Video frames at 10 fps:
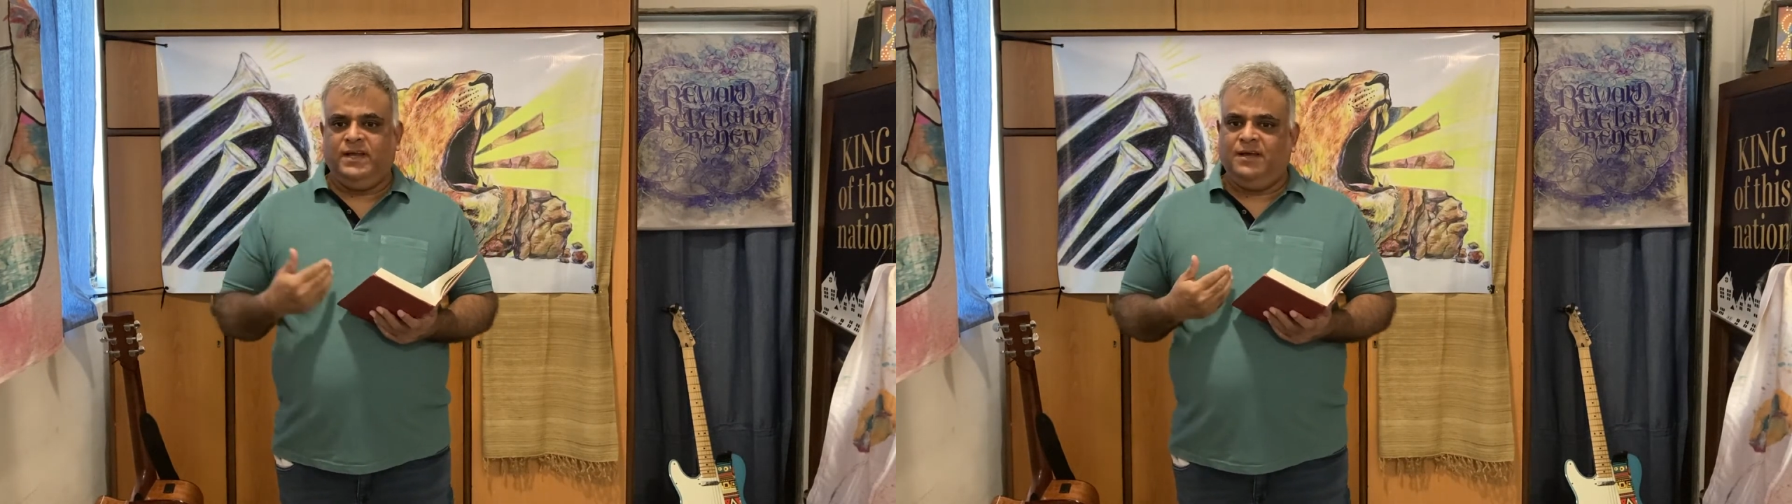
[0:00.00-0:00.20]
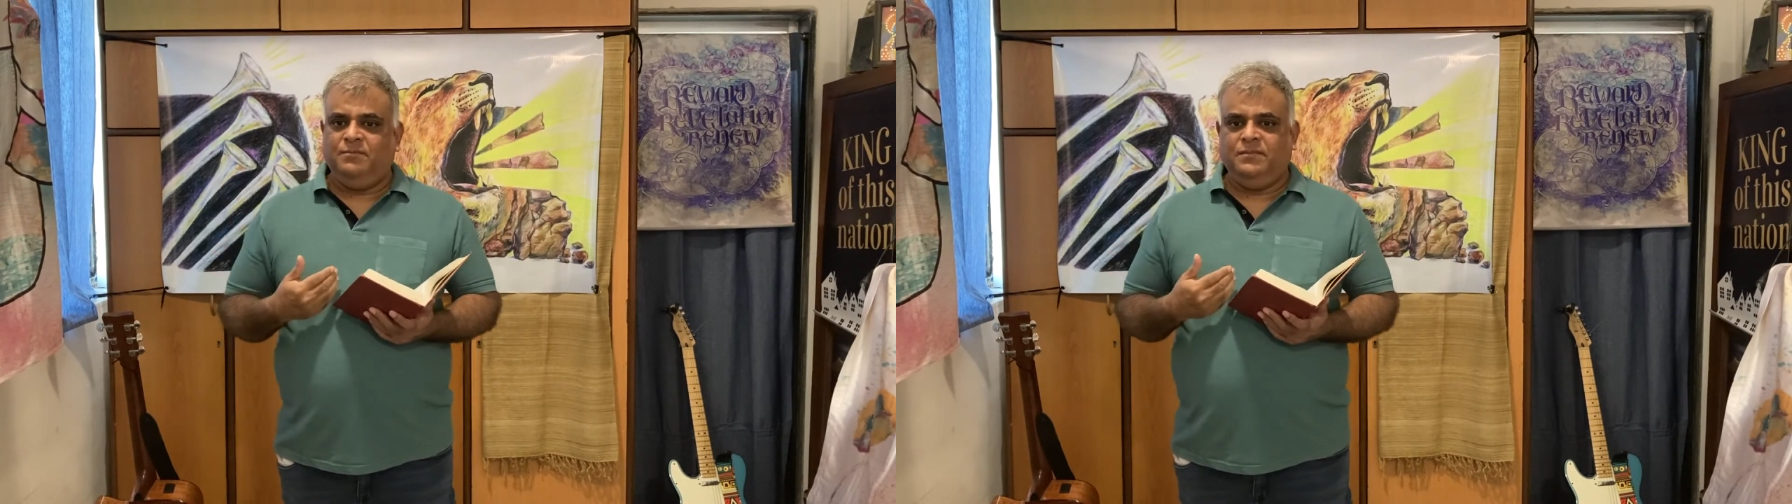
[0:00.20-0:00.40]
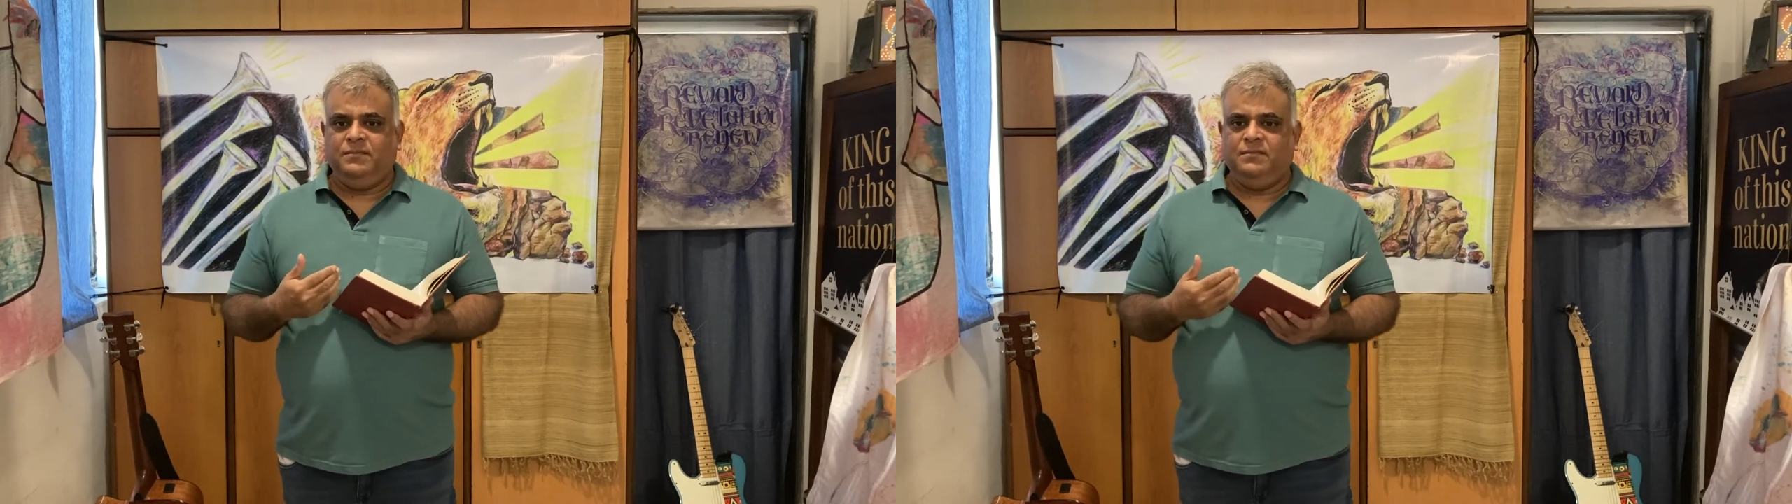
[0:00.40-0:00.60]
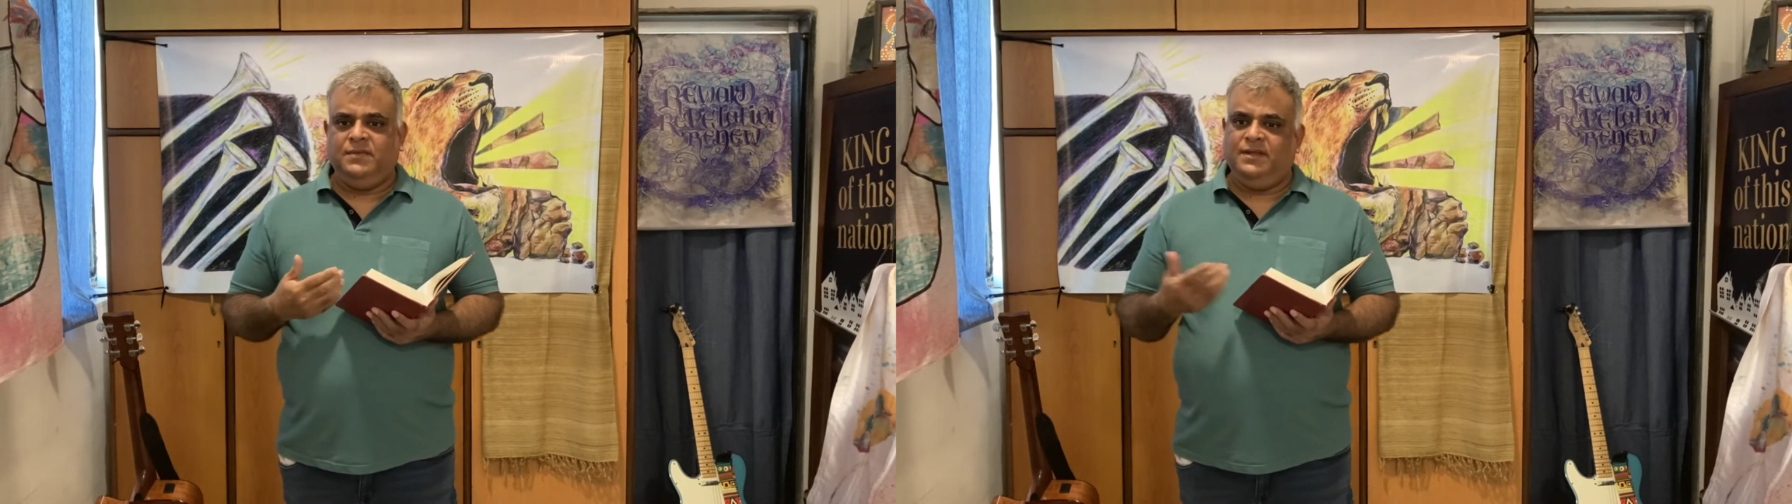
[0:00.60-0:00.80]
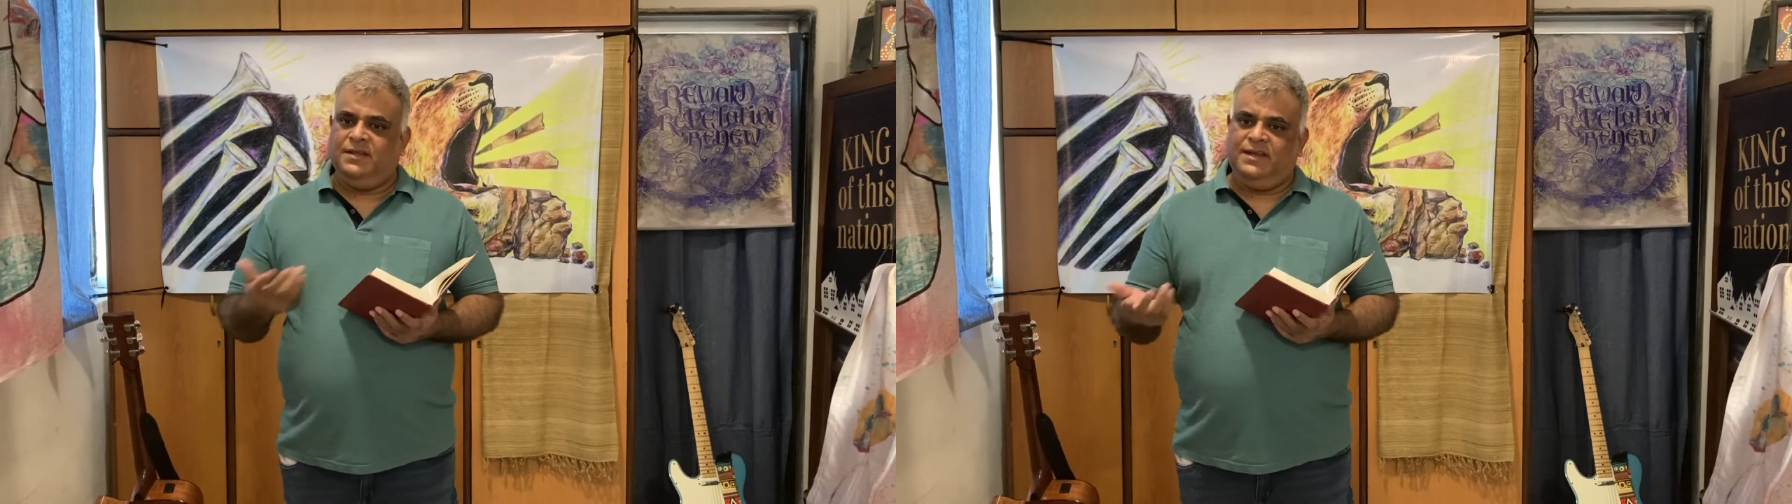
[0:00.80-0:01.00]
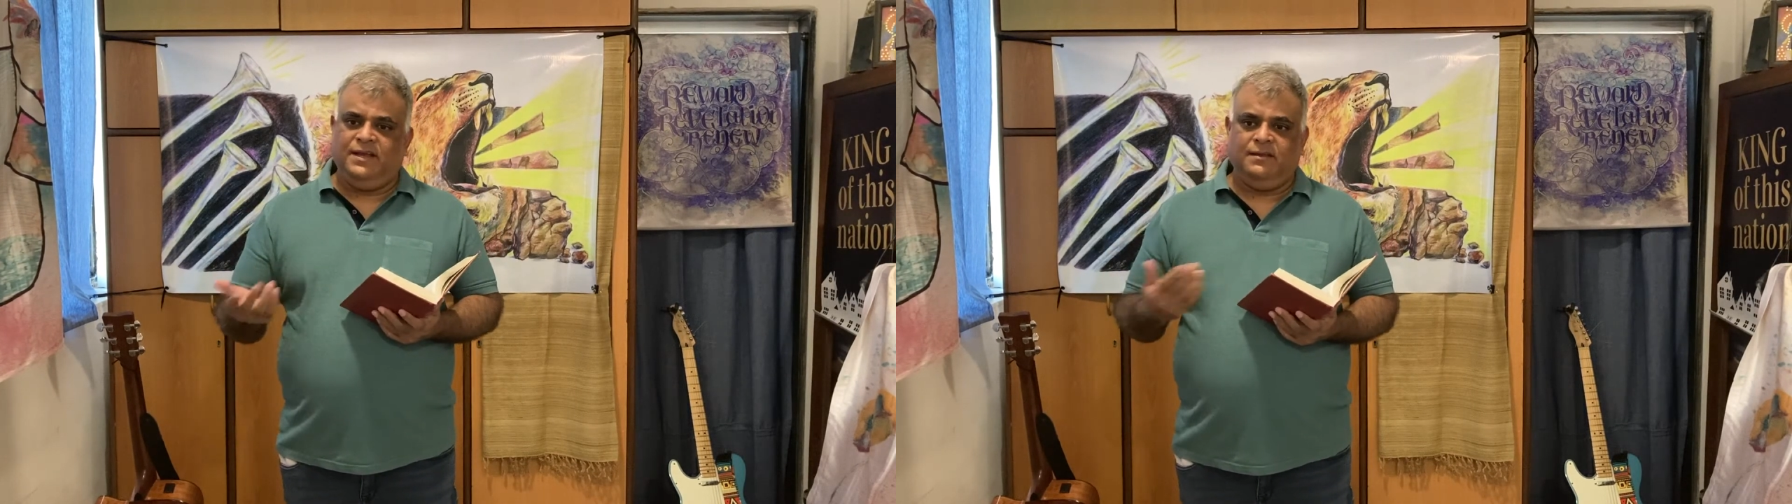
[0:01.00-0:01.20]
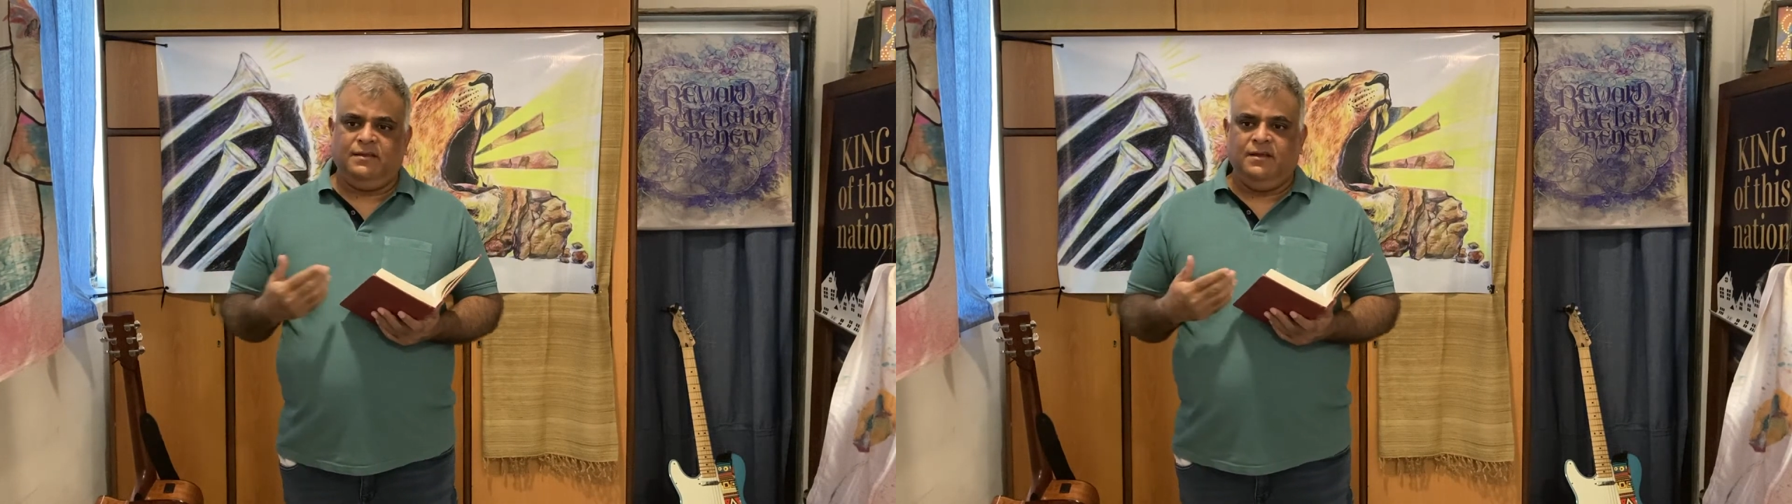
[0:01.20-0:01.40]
am? He said, yes.